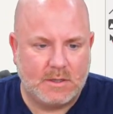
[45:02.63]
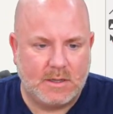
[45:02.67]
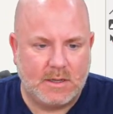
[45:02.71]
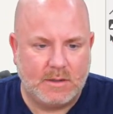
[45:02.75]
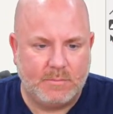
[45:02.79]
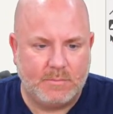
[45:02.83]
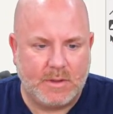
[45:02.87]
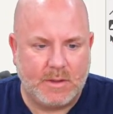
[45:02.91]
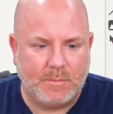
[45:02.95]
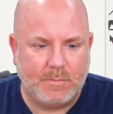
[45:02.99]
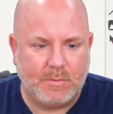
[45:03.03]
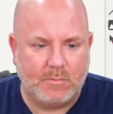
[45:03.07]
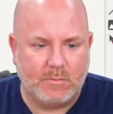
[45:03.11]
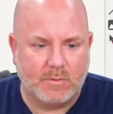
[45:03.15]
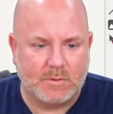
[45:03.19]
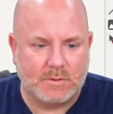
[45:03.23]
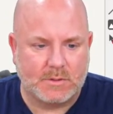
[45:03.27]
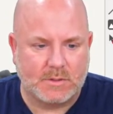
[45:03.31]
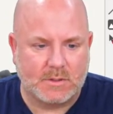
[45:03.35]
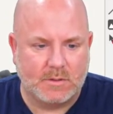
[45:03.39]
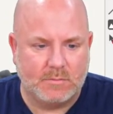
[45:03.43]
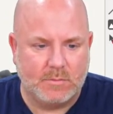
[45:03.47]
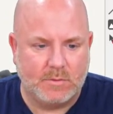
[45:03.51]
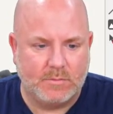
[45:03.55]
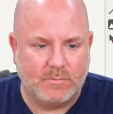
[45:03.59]
And maybe we're
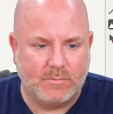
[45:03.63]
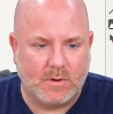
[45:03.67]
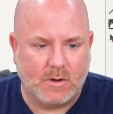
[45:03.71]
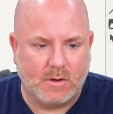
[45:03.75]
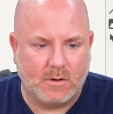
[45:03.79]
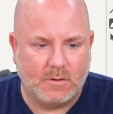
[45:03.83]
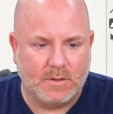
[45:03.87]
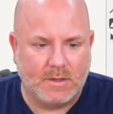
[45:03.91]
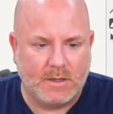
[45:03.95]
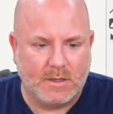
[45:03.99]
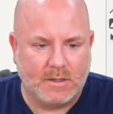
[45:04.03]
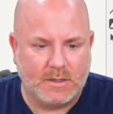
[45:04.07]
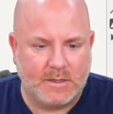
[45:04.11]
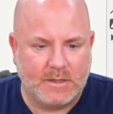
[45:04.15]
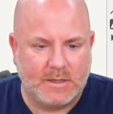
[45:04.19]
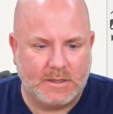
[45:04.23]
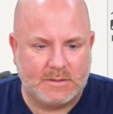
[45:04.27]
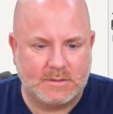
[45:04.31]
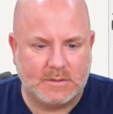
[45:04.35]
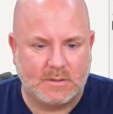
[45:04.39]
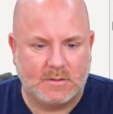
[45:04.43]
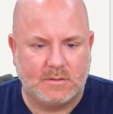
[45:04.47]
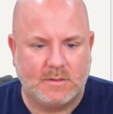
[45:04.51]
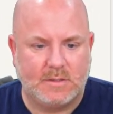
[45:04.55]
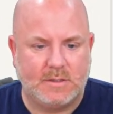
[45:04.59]
just going to move all the
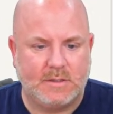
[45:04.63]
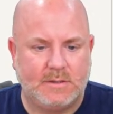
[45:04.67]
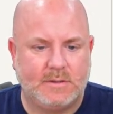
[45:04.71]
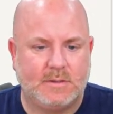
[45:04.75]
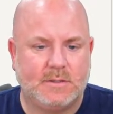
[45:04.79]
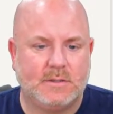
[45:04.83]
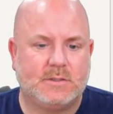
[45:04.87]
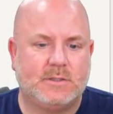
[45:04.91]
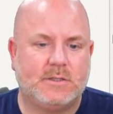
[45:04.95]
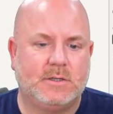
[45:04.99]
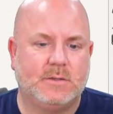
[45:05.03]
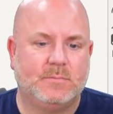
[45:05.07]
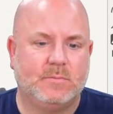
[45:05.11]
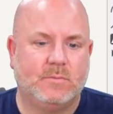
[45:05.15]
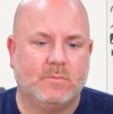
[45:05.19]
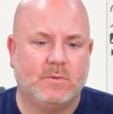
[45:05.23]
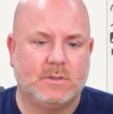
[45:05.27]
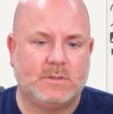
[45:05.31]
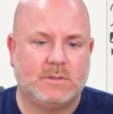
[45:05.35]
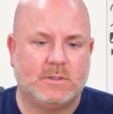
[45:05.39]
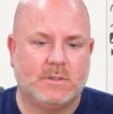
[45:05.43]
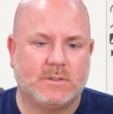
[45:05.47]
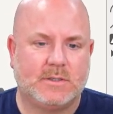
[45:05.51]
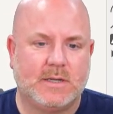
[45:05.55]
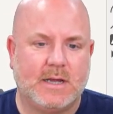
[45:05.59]
LEDs underneath the chip. What
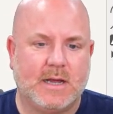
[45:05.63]
just